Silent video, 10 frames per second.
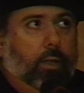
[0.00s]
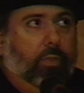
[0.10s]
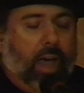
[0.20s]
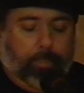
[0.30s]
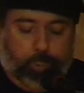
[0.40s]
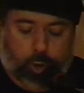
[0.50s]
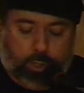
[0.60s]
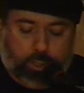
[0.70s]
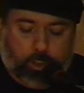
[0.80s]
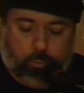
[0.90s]
That
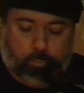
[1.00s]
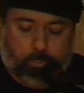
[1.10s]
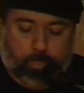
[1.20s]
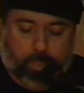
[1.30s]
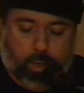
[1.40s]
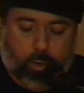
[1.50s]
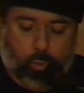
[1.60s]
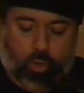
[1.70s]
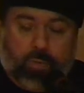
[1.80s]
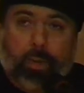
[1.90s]
person
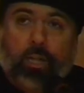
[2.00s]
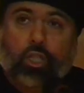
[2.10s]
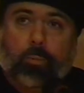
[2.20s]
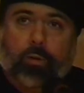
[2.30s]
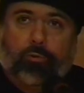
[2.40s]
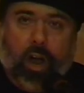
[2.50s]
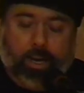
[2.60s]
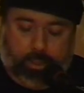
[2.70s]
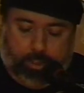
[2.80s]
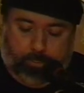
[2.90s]
was Benjamin
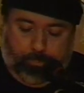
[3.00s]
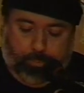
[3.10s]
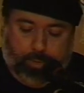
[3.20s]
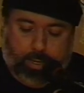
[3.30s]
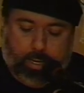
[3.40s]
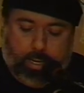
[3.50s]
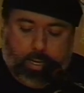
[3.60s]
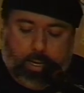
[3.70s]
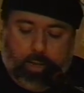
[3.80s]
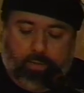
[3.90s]
Franklin.
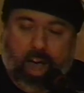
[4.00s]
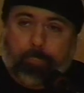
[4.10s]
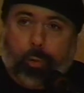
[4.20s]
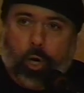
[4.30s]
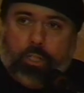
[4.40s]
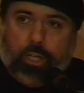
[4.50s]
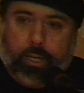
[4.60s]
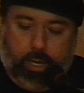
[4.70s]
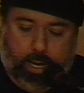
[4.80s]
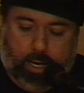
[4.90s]
That person
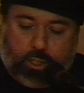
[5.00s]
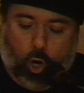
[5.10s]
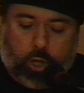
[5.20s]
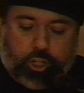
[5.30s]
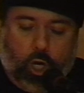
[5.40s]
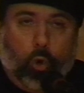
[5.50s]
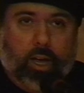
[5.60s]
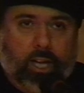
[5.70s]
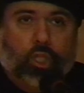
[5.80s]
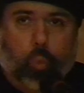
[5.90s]
is also
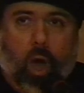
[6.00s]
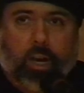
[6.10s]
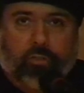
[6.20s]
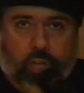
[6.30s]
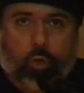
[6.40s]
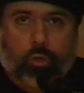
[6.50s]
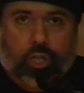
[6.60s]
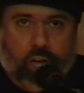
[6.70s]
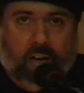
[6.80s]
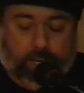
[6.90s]
each one of you
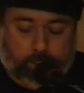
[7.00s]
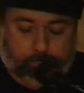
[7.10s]
tonight.